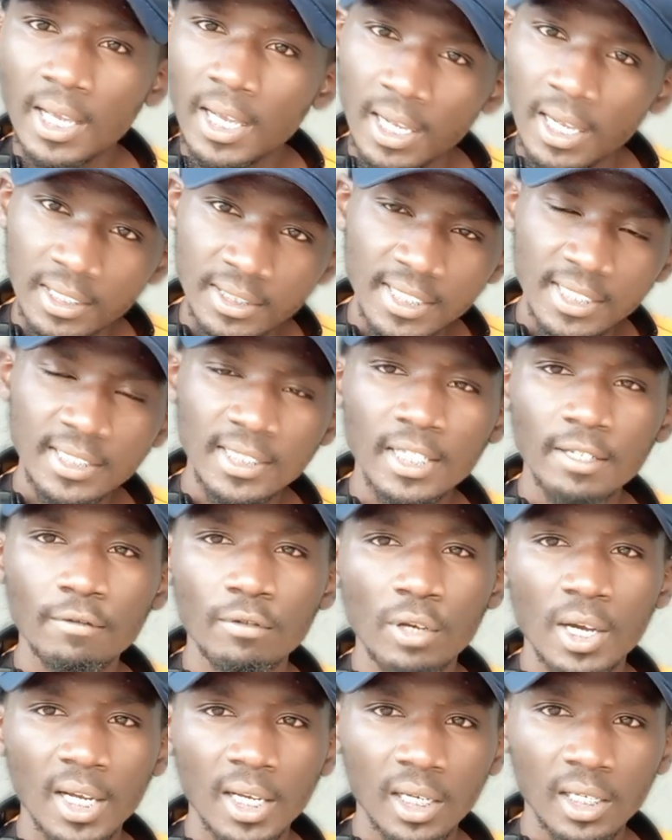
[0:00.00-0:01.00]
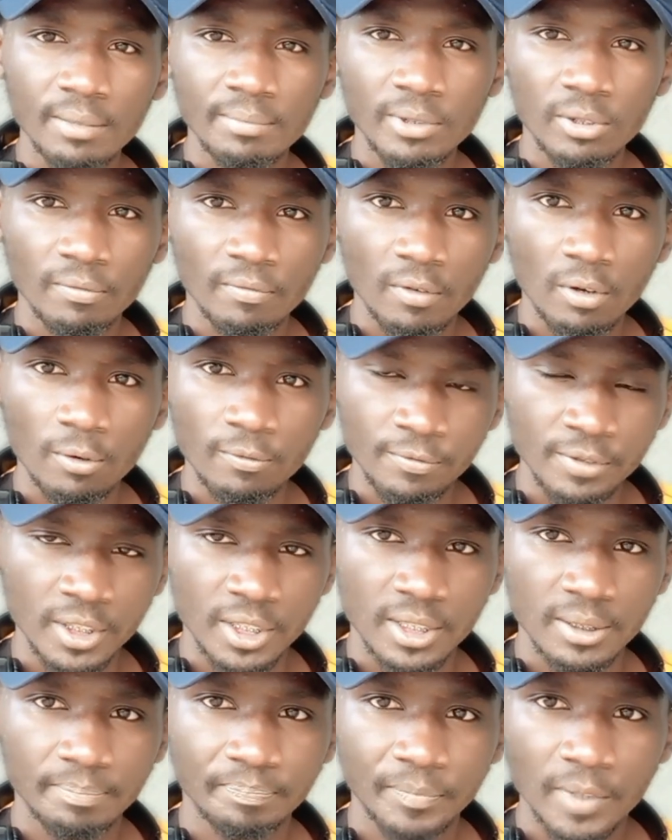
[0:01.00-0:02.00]
I'll just give you a glimpse of
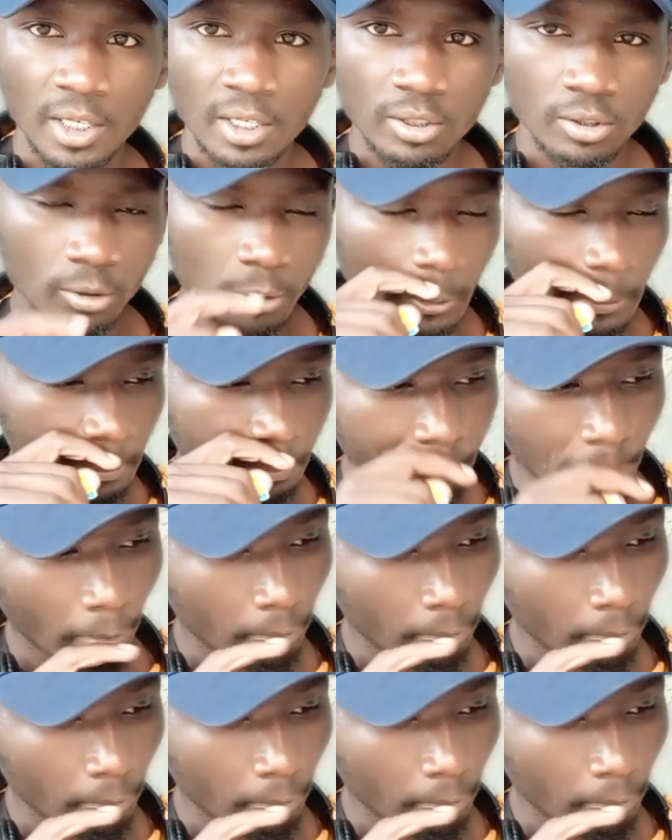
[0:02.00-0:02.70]
it. So